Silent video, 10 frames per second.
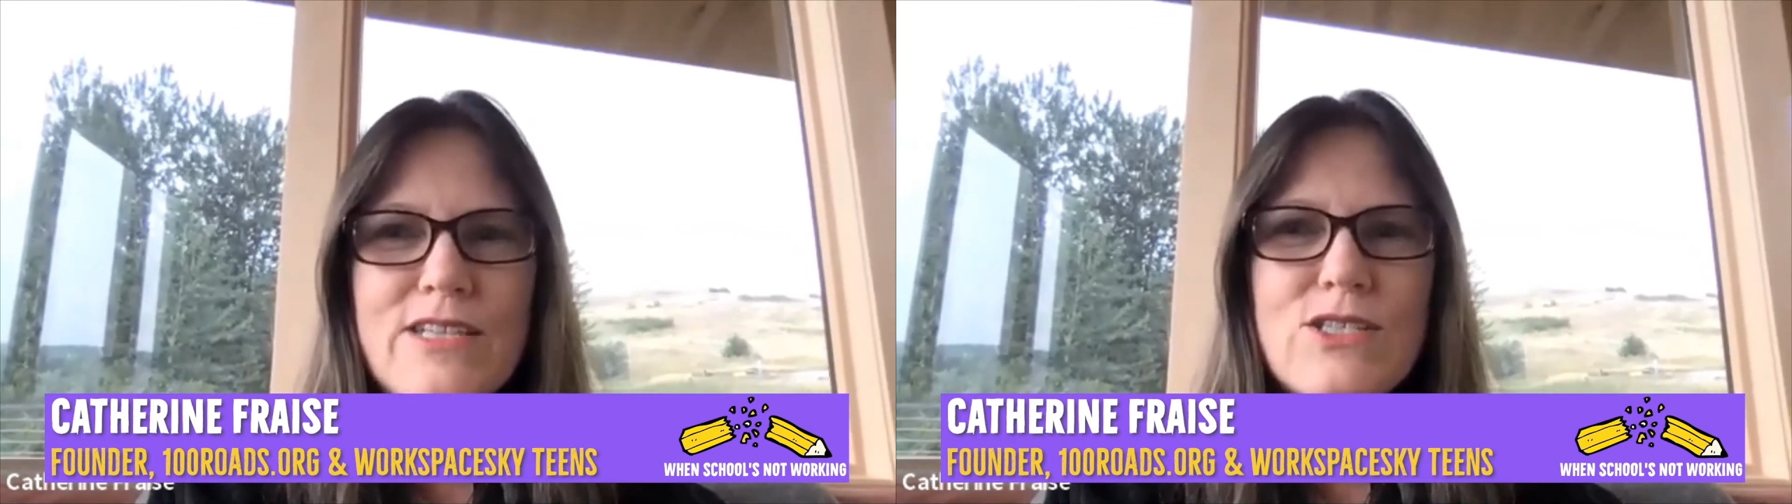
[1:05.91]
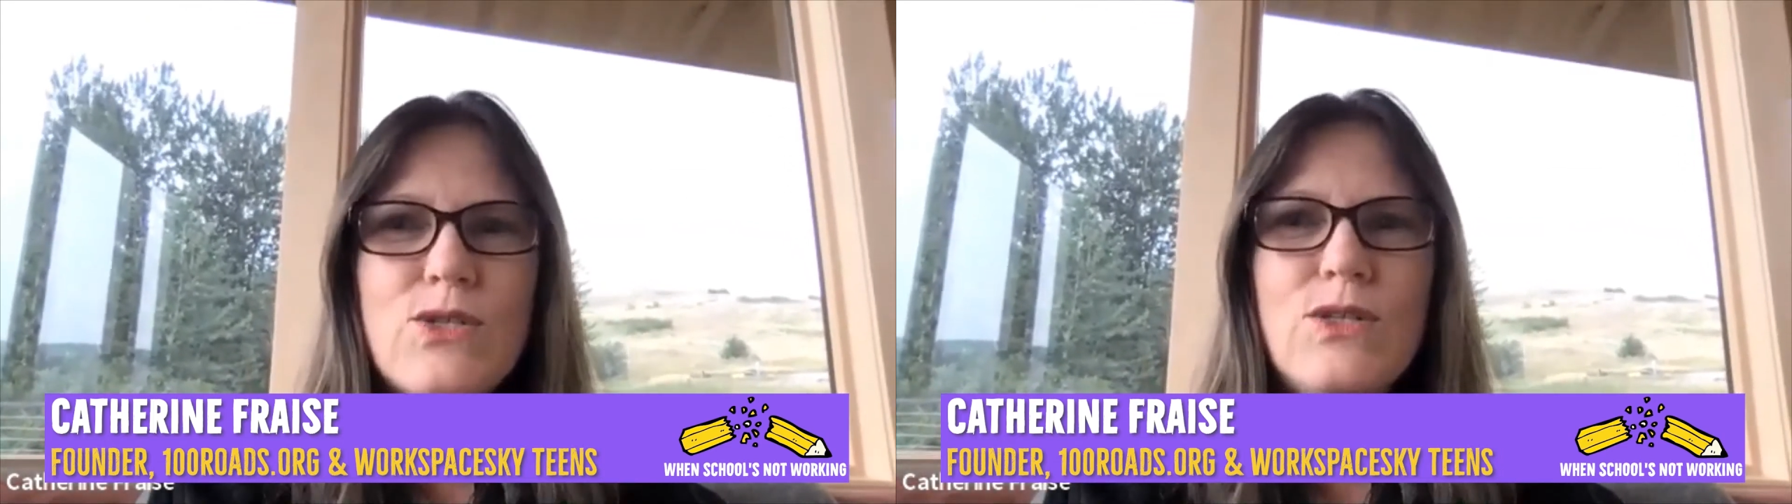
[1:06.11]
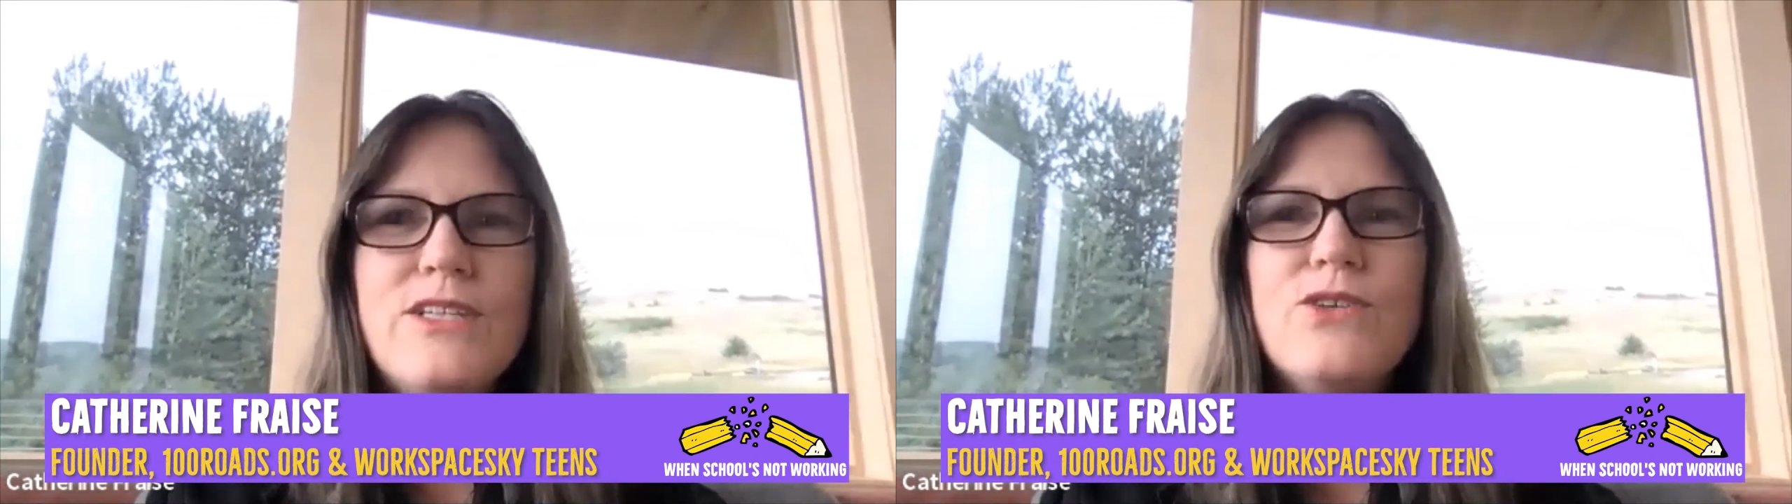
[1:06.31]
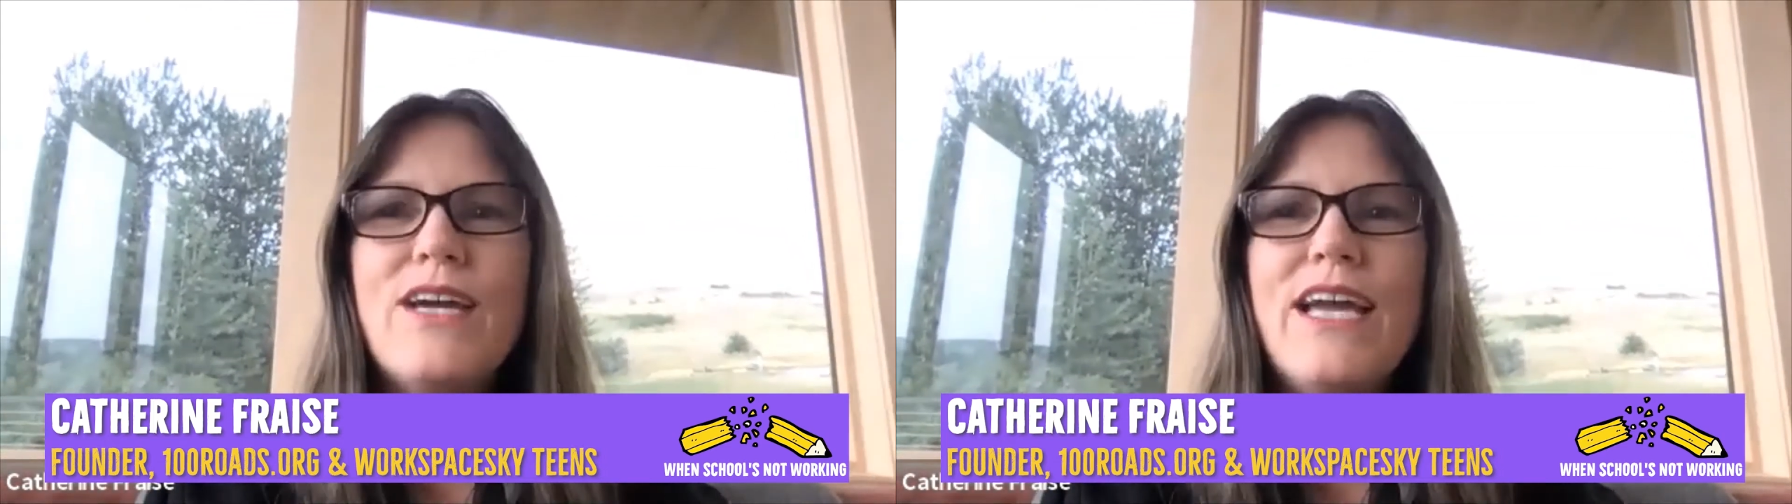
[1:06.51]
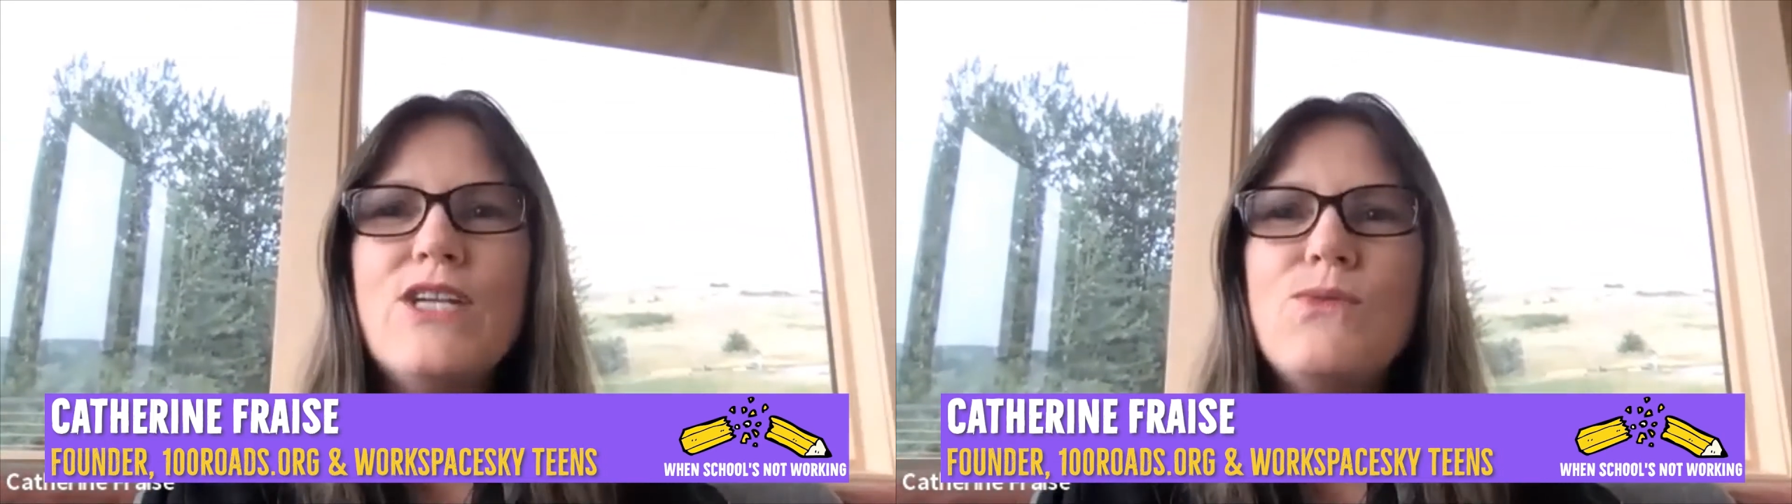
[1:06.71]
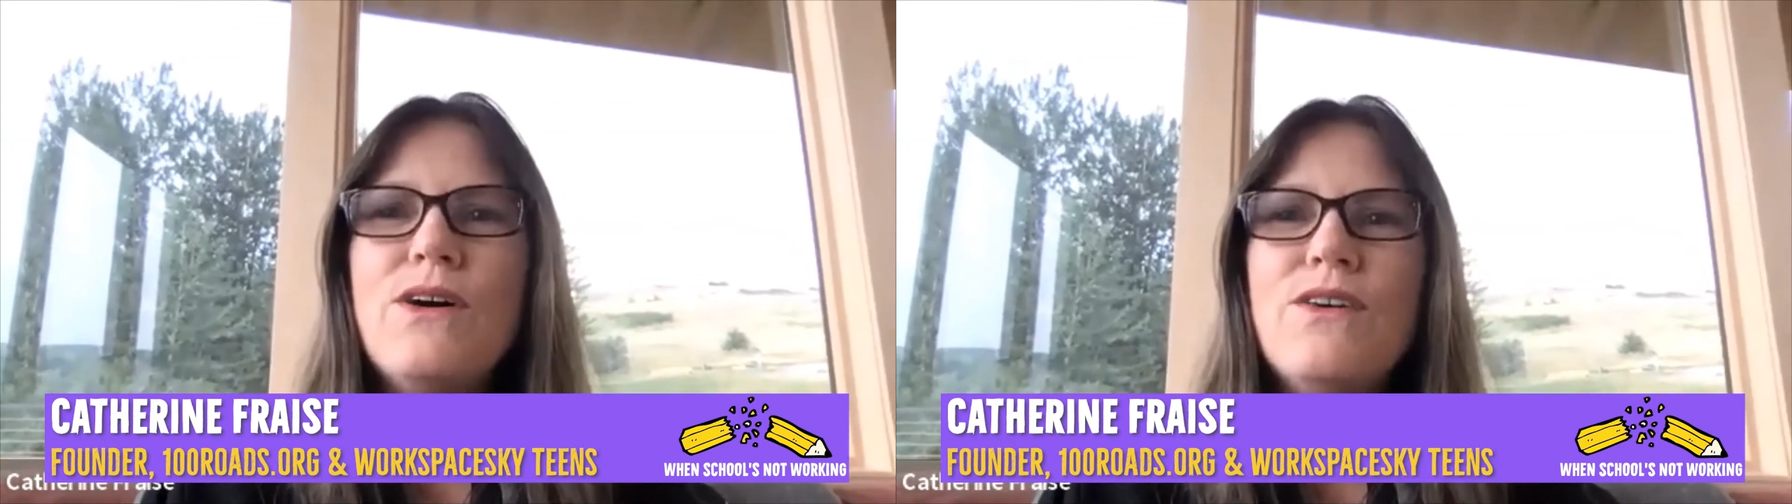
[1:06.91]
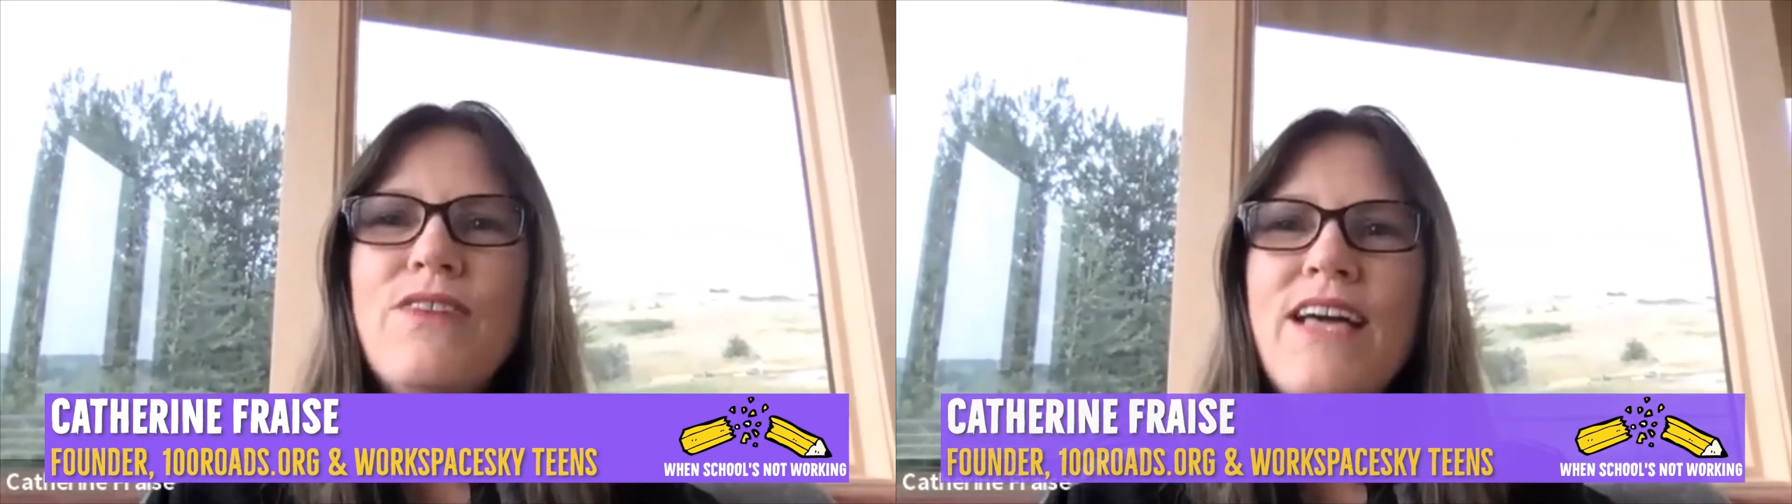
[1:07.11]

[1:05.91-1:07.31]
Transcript: school in your K-12,